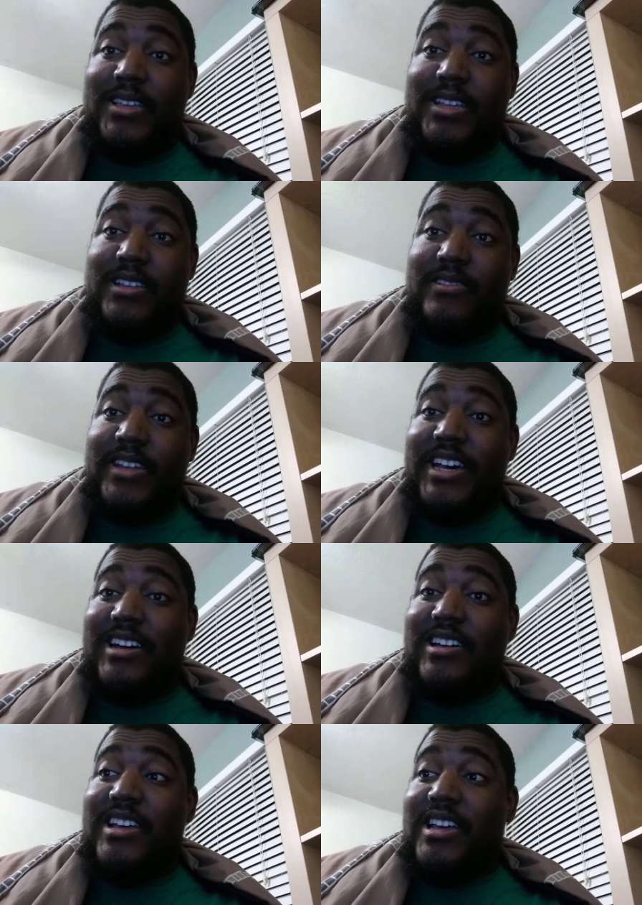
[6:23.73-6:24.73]
You know,
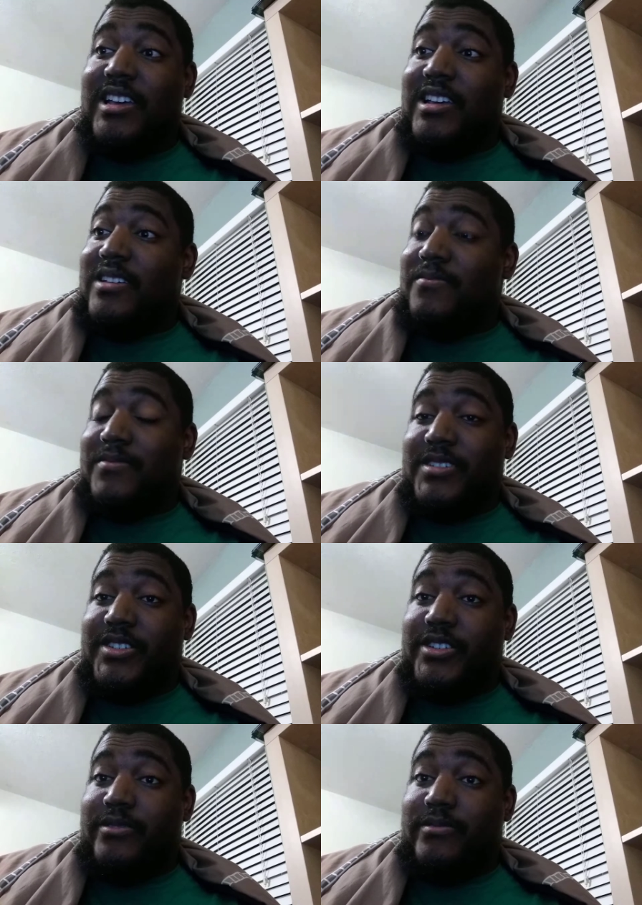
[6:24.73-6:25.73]
now
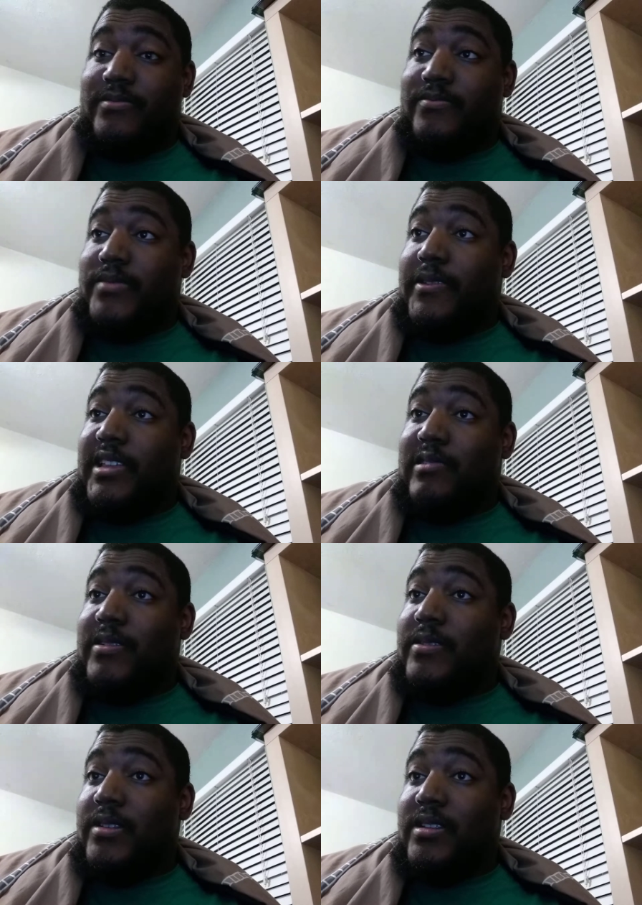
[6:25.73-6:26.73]
shoot, maybe the
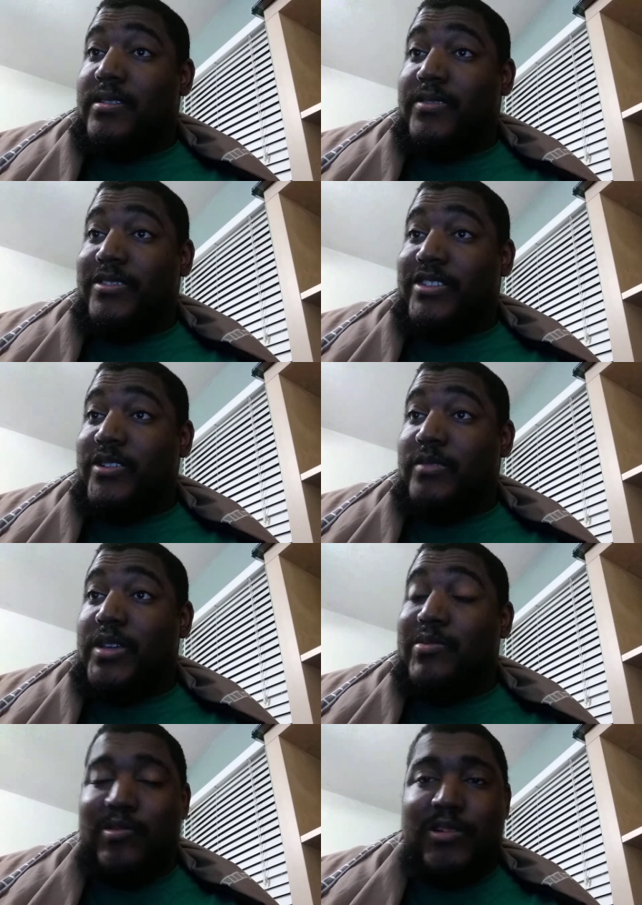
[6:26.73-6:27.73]
one shoot
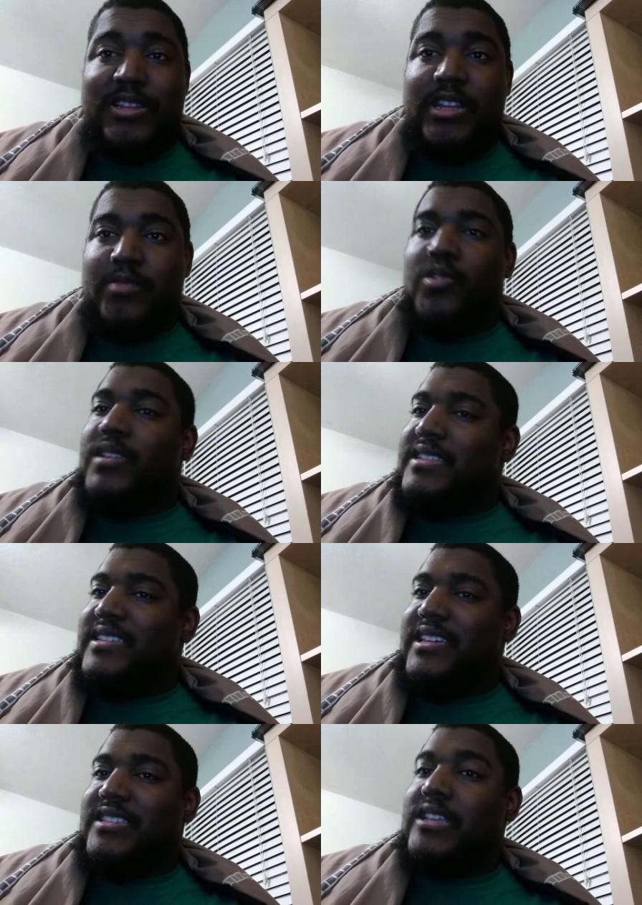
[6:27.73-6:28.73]
people want the number one
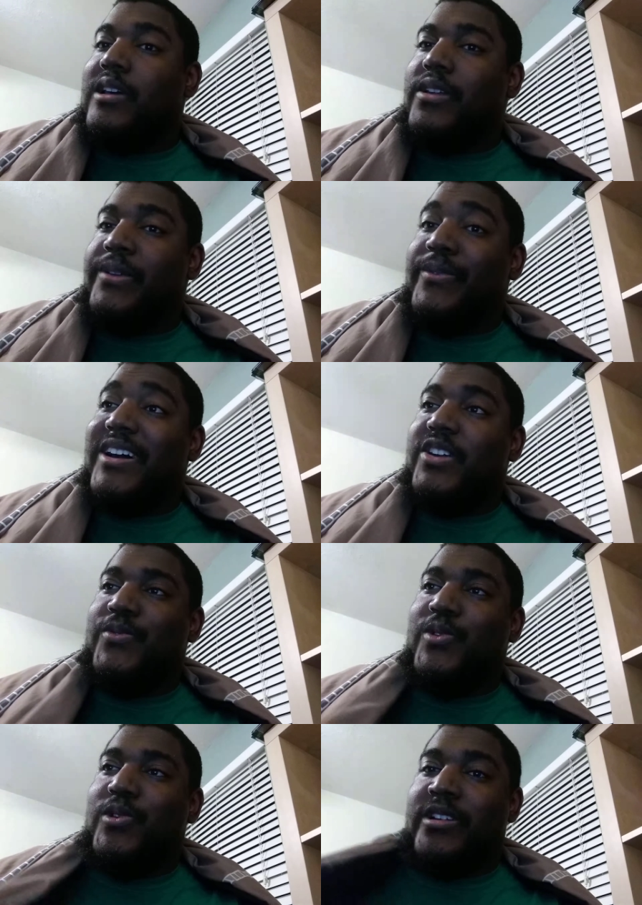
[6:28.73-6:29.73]
seeds to go to the final
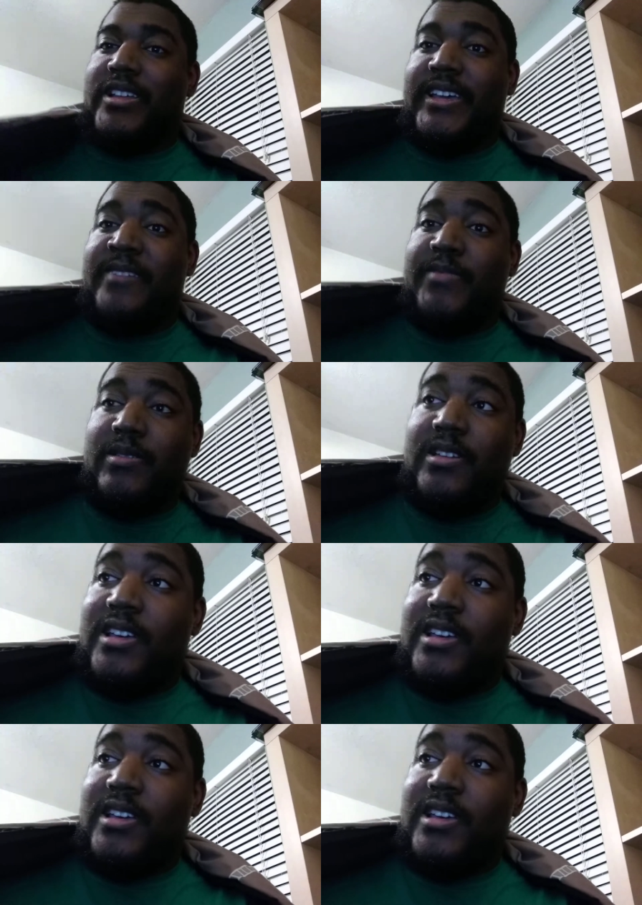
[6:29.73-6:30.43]
four. That'd be